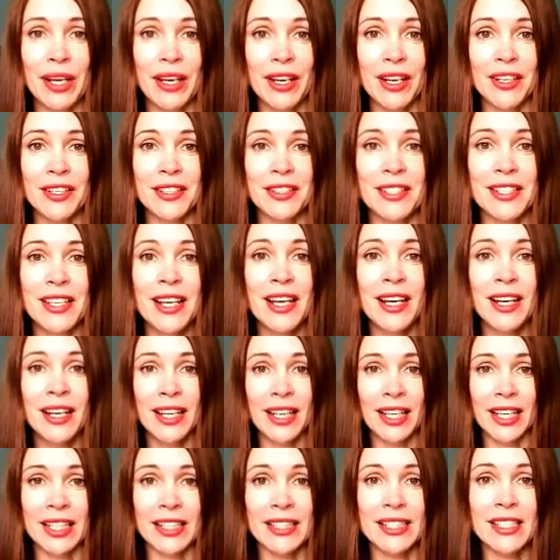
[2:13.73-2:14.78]
because
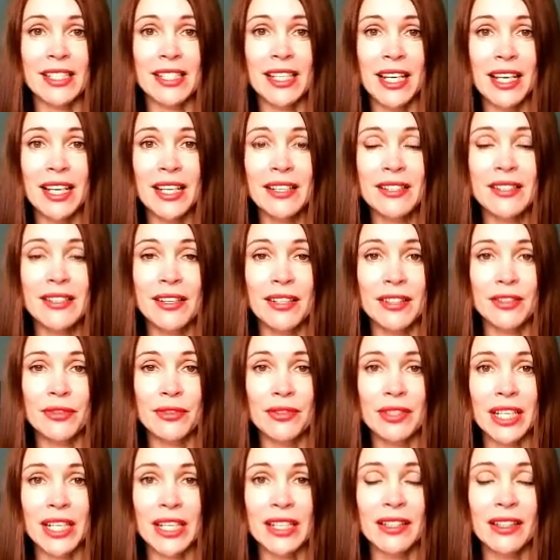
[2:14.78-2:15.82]
it's easy to
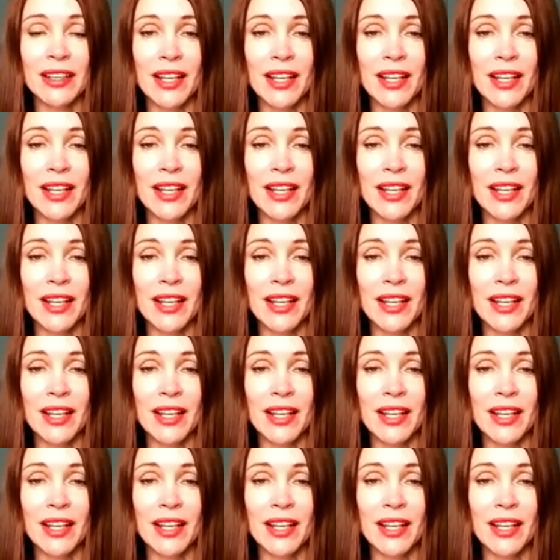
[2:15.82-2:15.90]
read